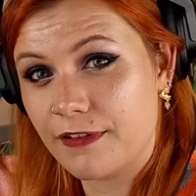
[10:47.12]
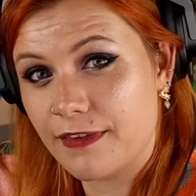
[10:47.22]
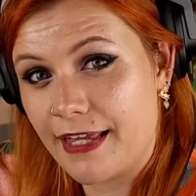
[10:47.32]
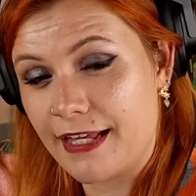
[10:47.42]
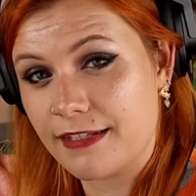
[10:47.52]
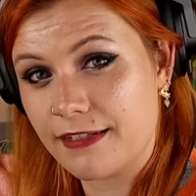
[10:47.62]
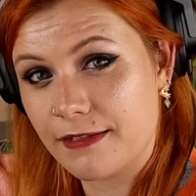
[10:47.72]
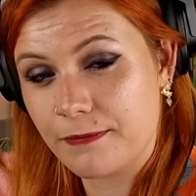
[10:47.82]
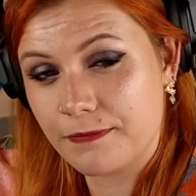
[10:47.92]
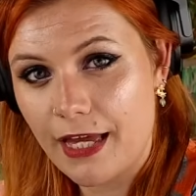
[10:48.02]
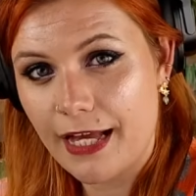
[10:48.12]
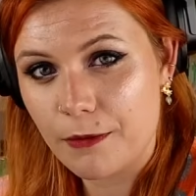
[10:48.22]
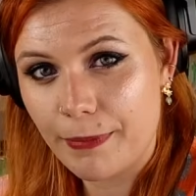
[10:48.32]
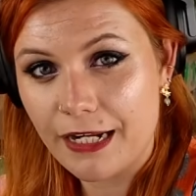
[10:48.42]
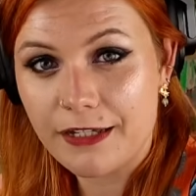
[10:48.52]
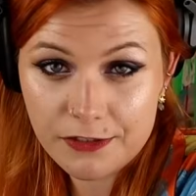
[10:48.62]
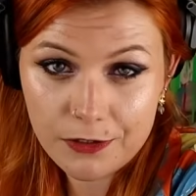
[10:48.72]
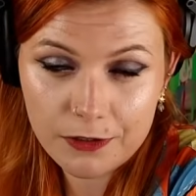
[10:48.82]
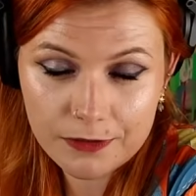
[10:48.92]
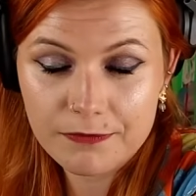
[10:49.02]
this a cappella
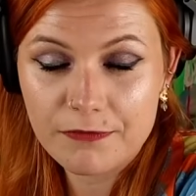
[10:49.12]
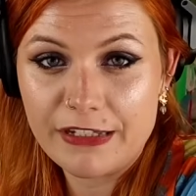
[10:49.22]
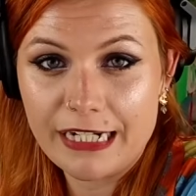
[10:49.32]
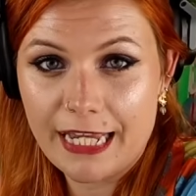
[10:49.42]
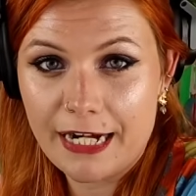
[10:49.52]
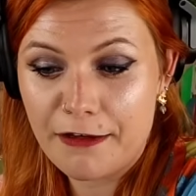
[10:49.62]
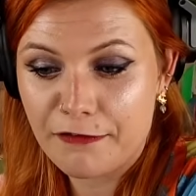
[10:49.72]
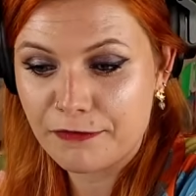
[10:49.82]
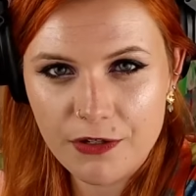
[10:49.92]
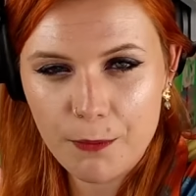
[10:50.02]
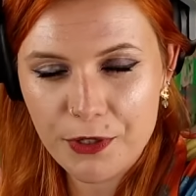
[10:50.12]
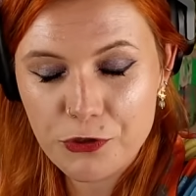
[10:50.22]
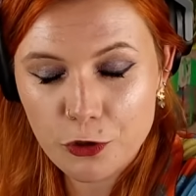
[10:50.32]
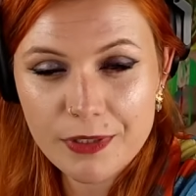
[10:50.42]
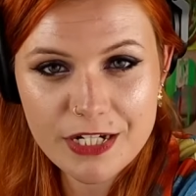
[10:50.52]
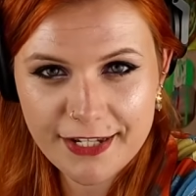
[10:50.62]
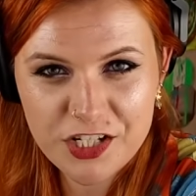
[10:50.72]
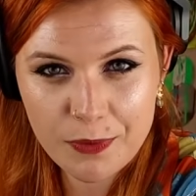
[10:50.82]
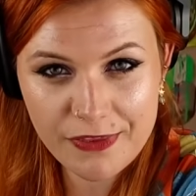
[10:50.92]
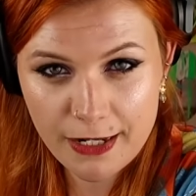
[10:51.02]
song, funnily enough. I won't traumatize
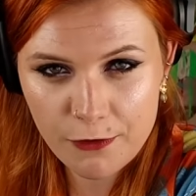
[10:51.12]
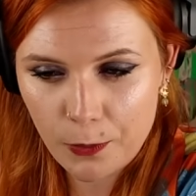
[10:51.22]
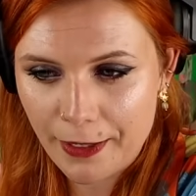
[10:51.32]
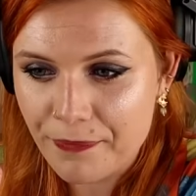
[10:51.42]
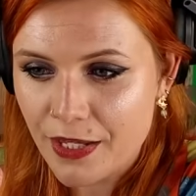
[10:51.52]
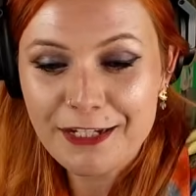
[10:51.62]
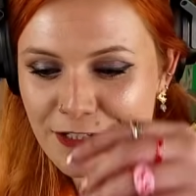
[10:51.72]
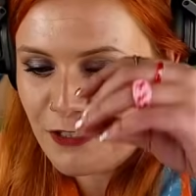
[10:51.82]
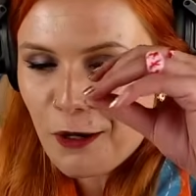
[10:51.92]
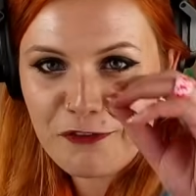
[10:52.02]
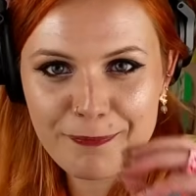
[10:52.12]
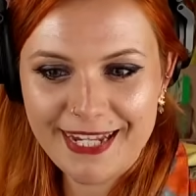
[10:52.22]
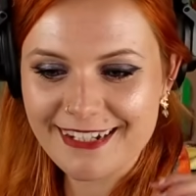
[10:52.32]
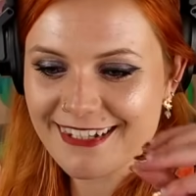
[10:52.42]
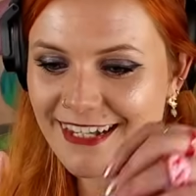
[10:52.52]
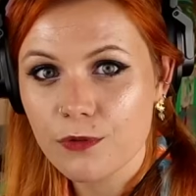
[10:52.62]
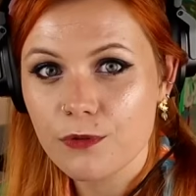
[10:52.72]
you with another one. Just offbeats.